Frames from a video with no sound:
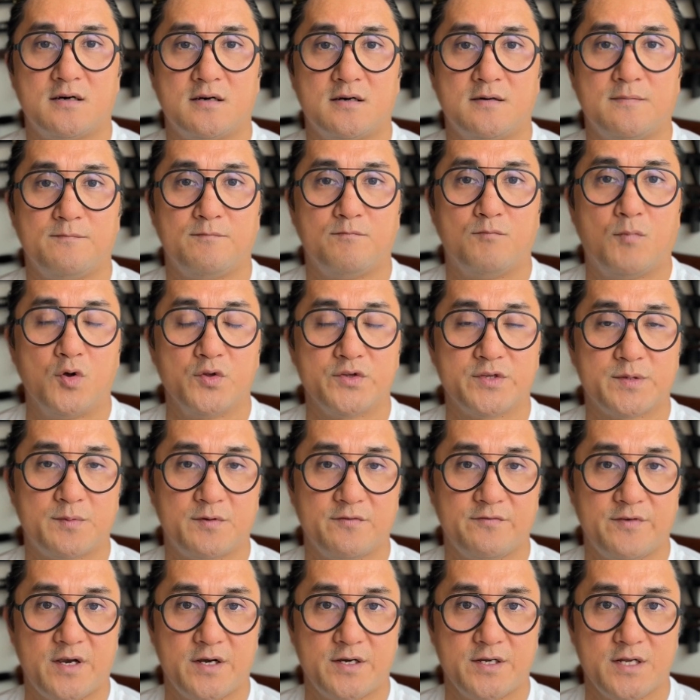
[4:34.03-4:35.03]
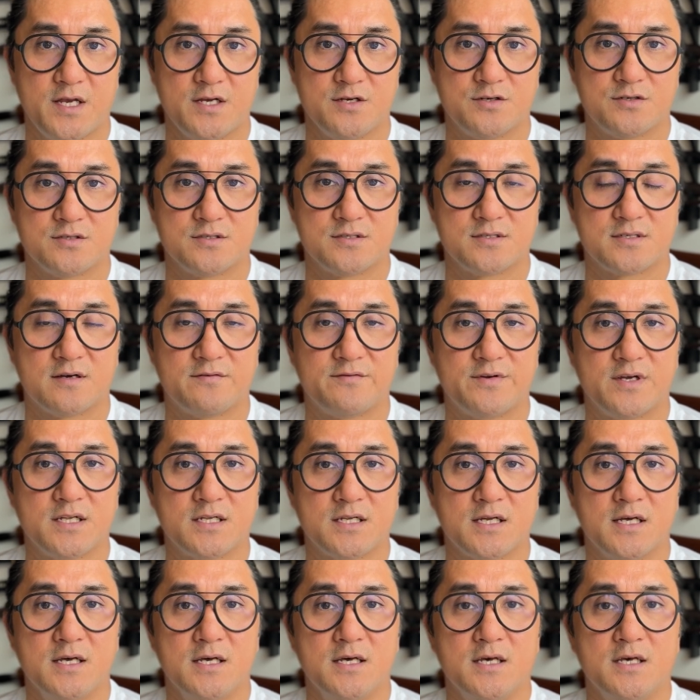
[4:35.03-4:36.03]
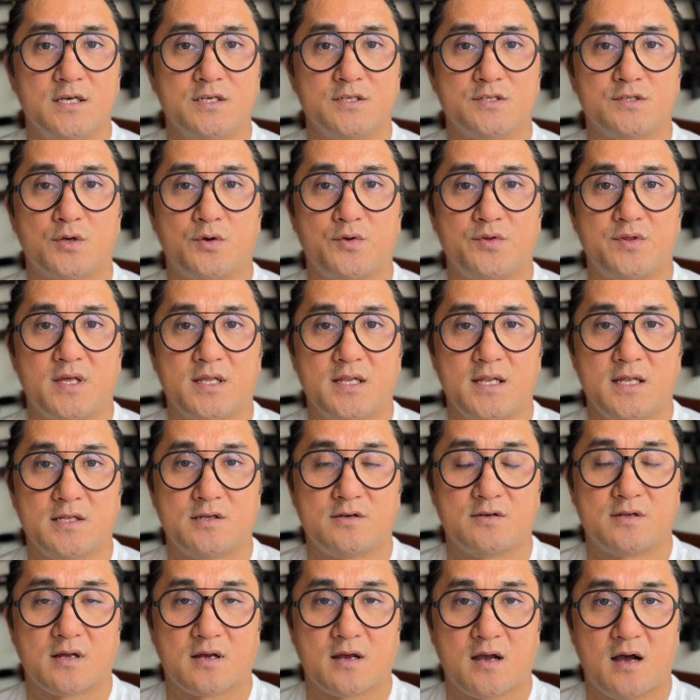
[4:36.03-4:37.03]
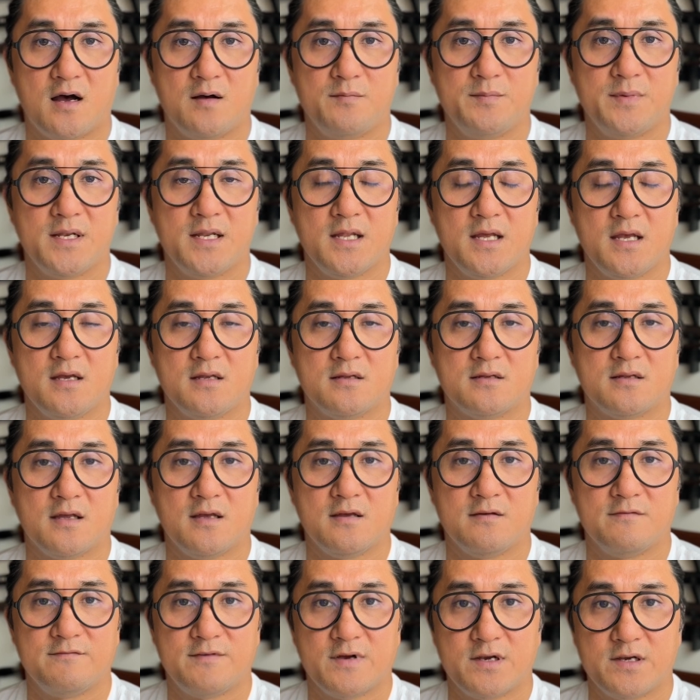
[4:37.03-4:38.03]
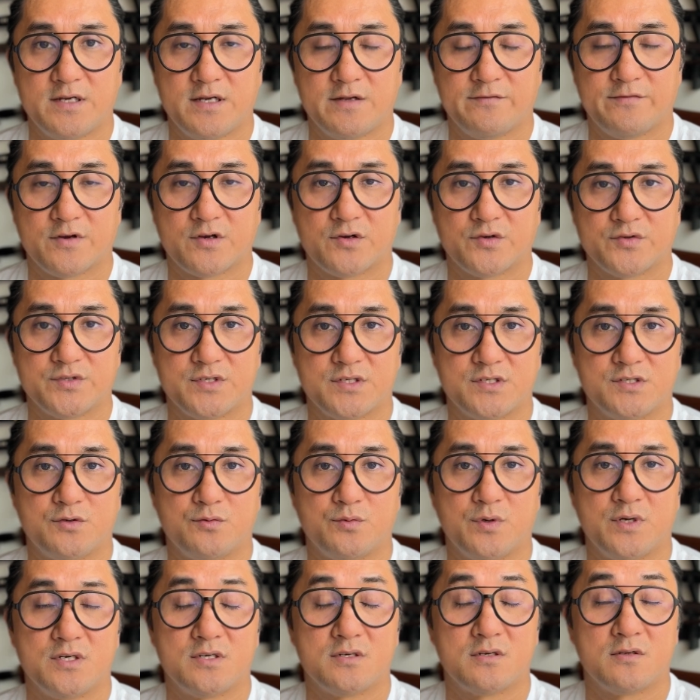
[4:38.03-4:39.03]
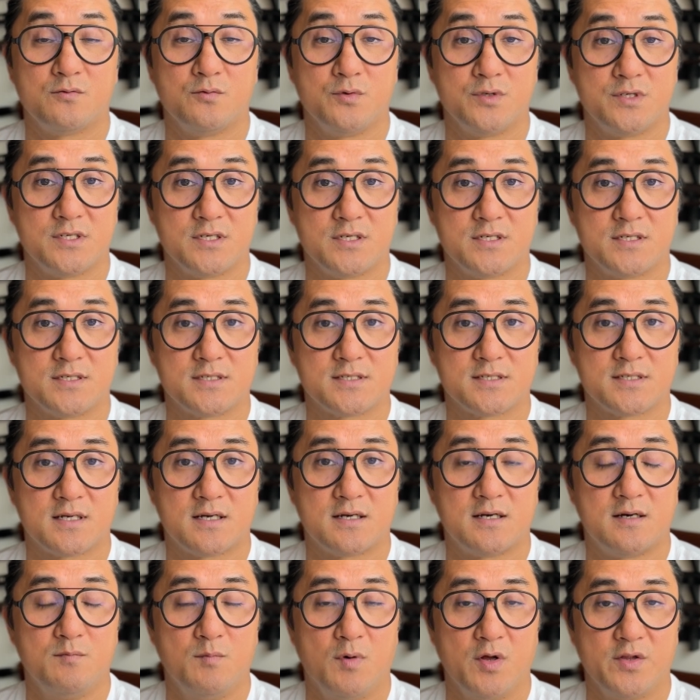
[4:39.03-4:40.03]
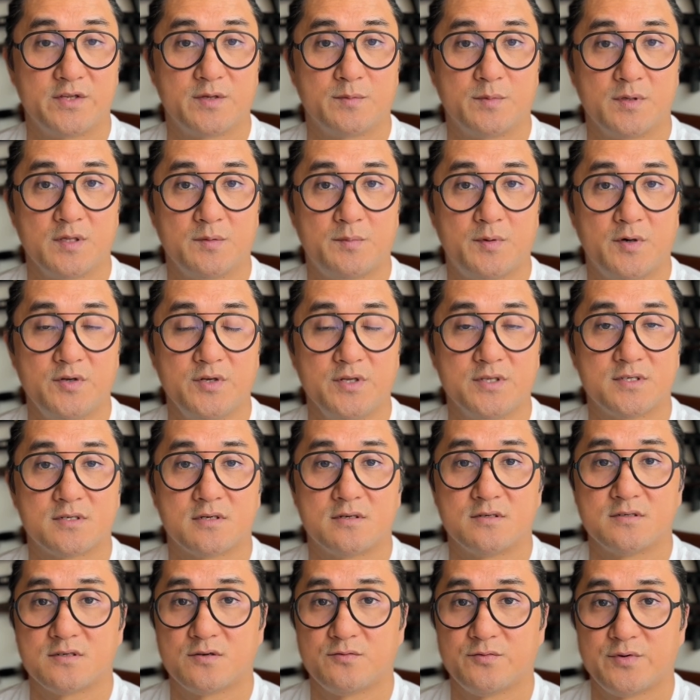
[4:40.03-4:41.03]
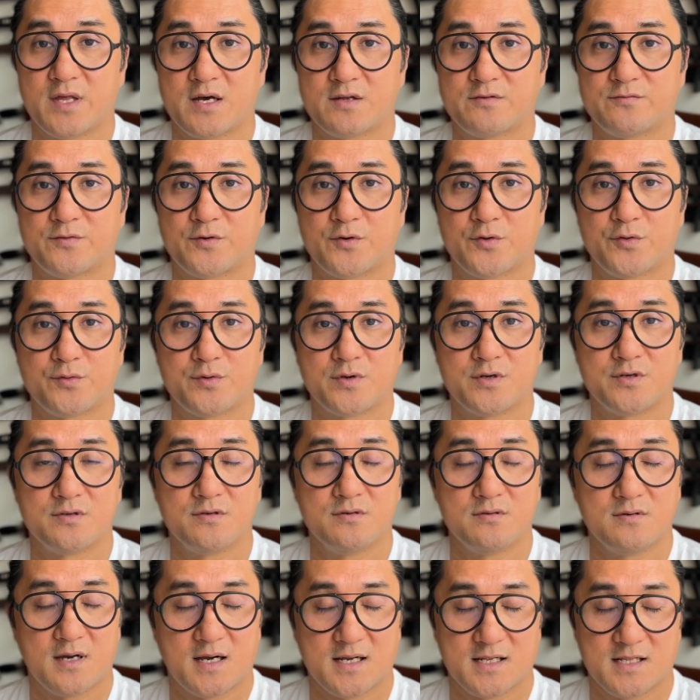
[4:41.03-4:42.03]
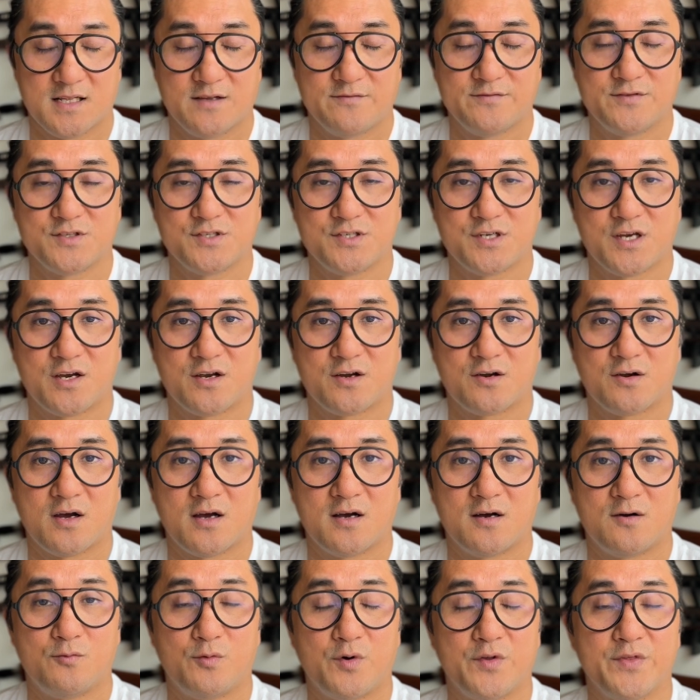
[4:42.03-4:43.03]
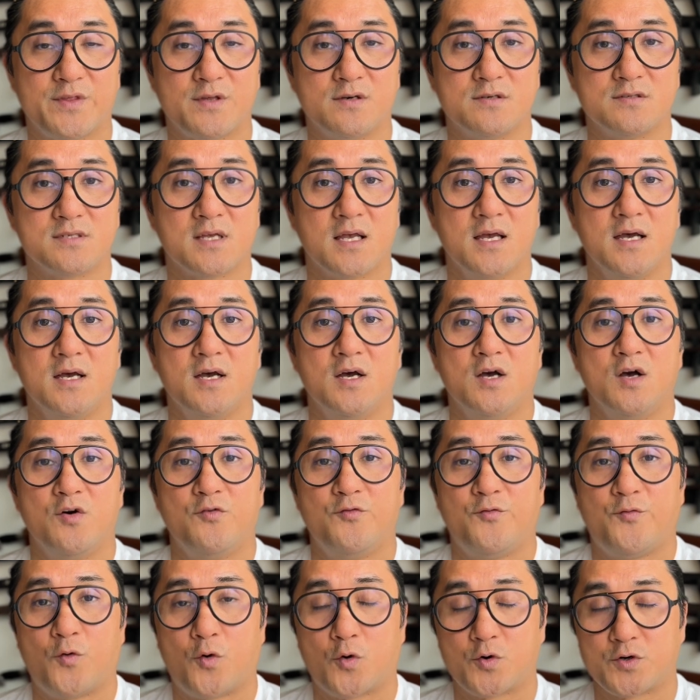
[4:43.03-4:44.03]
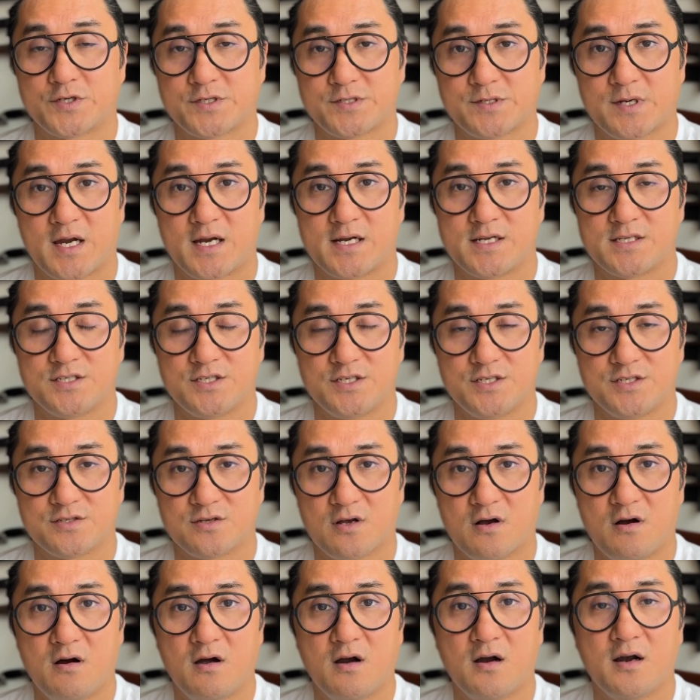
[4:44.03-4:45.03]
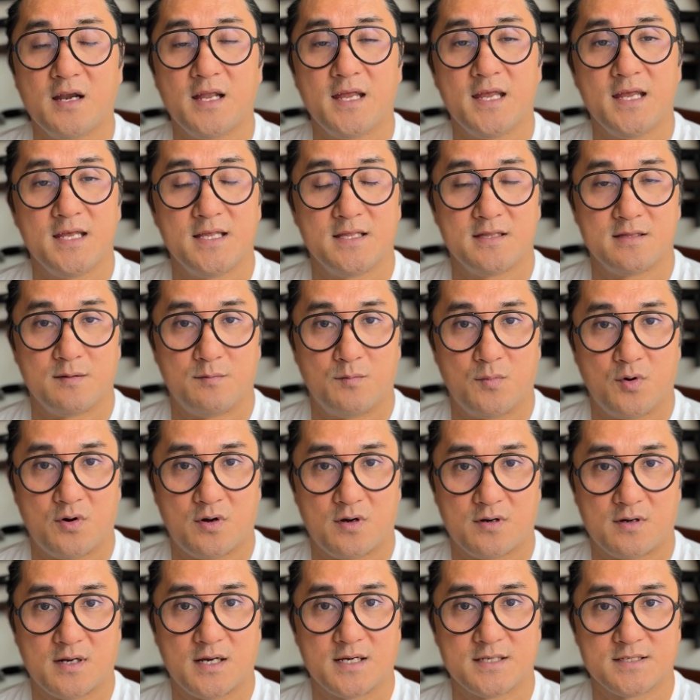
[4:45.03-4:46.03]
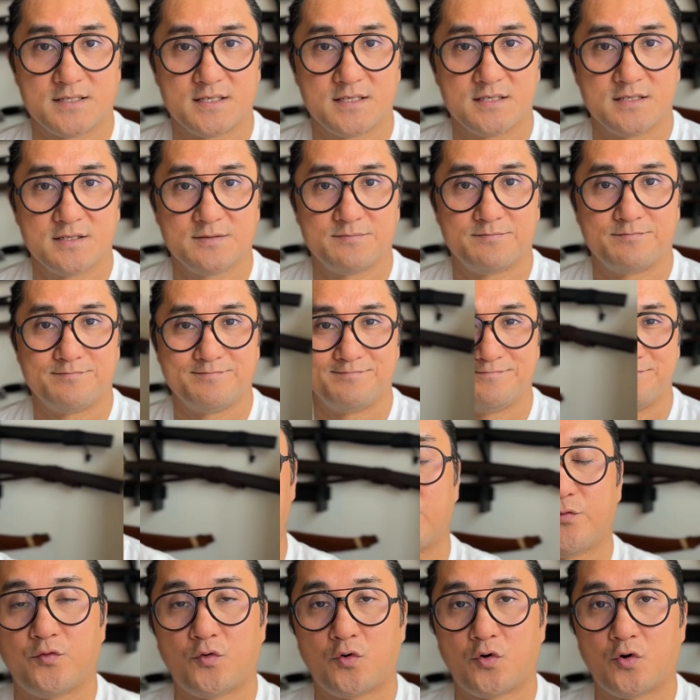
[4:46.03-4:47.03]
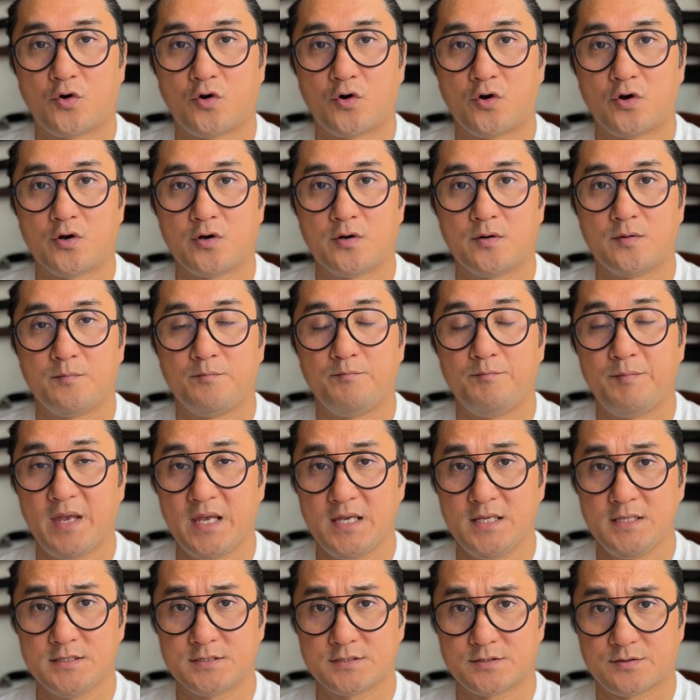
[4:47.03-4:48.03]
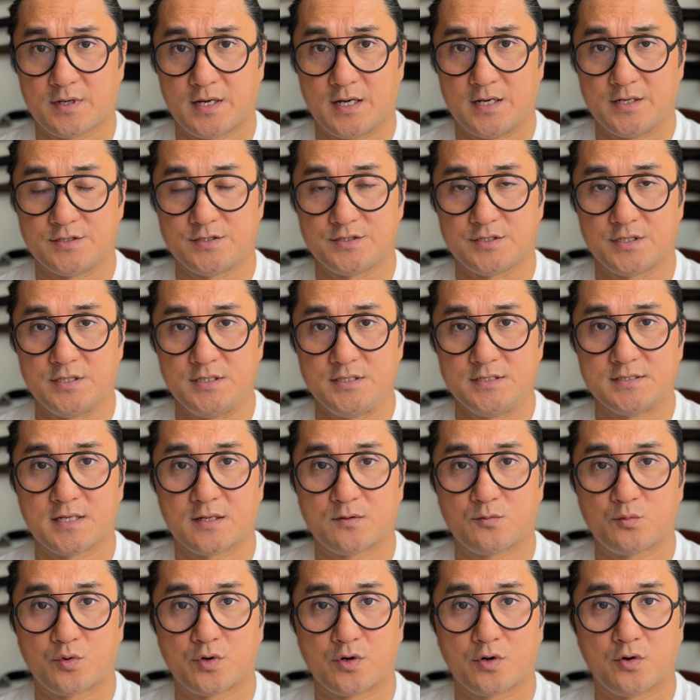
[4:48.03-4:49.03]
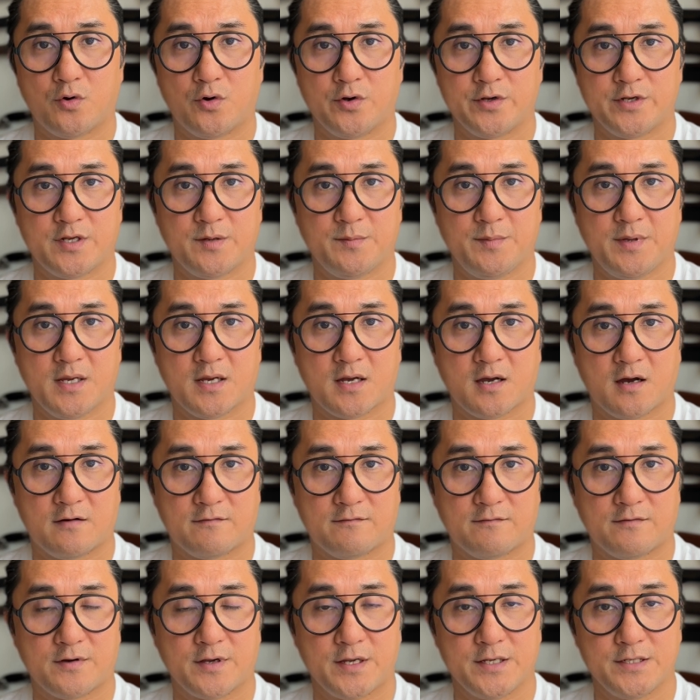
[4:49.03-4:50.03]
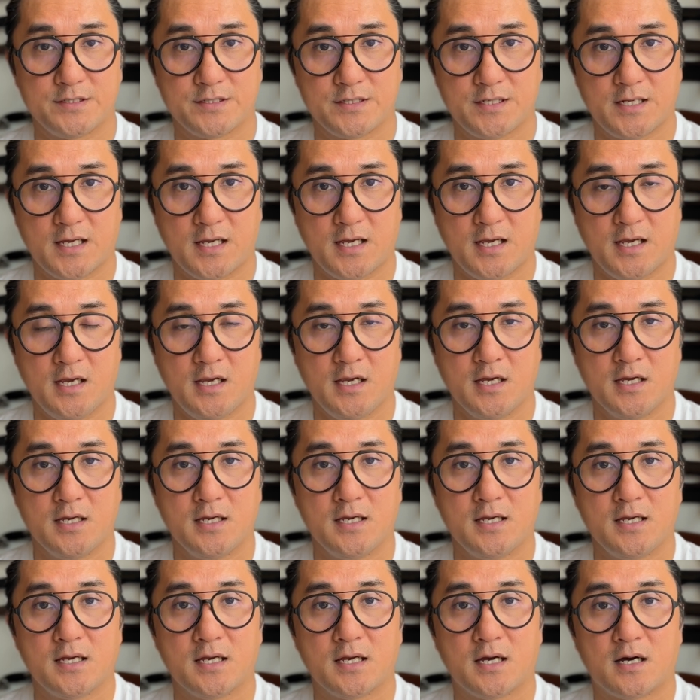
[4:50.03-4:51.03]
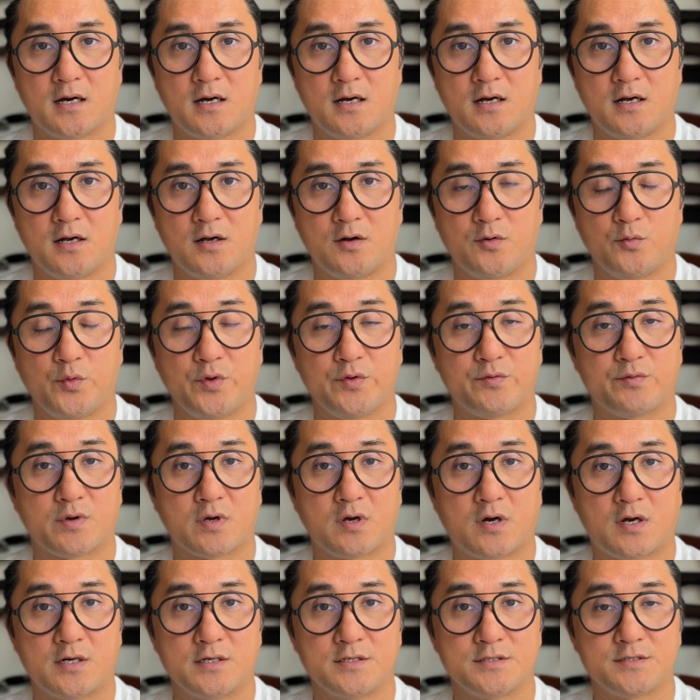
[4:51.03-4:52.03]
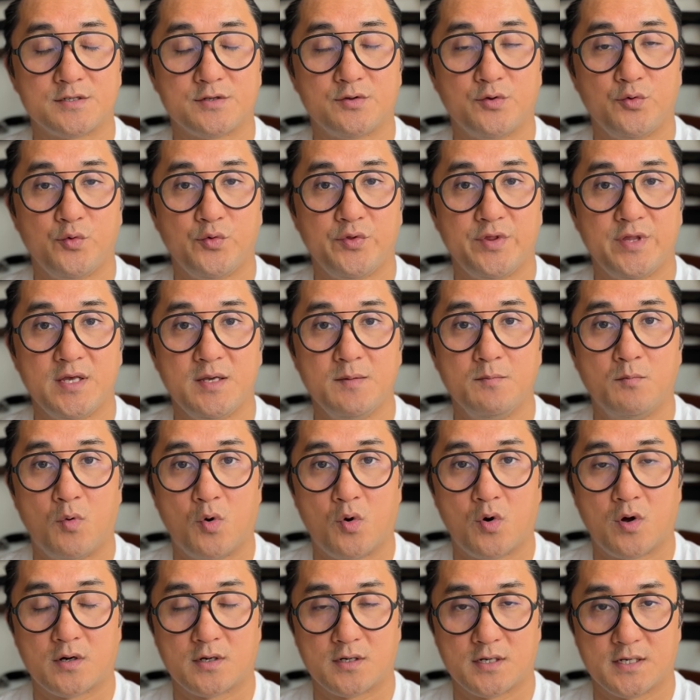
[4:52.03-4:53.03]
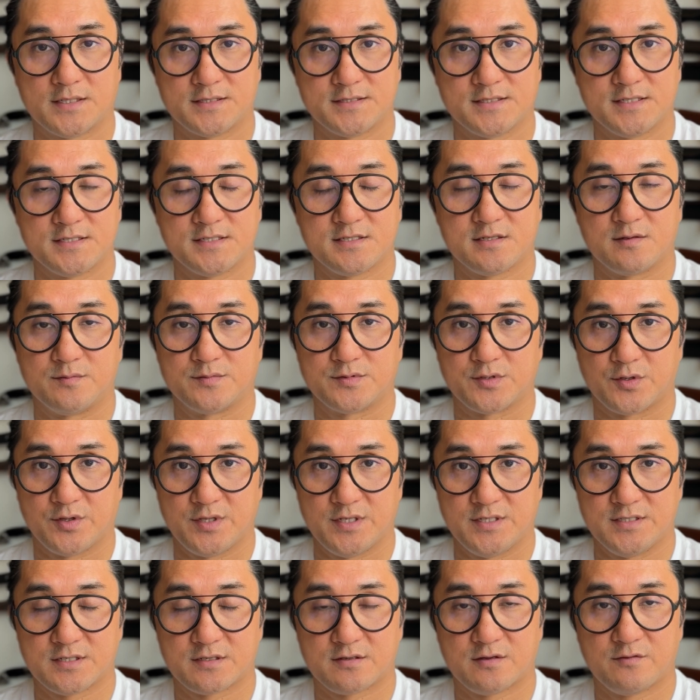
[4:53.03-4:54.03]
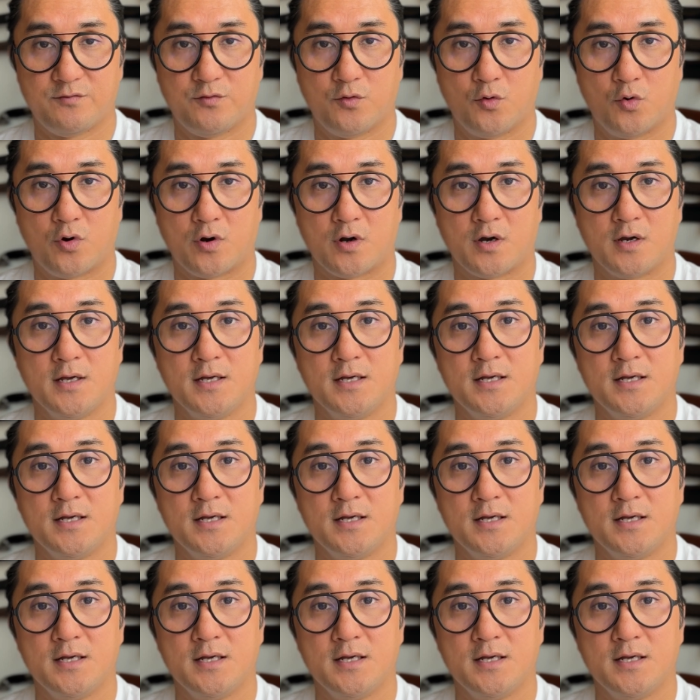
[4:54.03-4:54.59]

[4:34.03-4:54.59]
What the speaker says: multiple variations of it, so that it could accommodate a very difficult situation, which is multiple opponents. So without further ado, I'd love to share what those four strategies are in the Mohara system. So there are four main strategies that we're going to be covering today with regards to the Mohara system. So these are the four.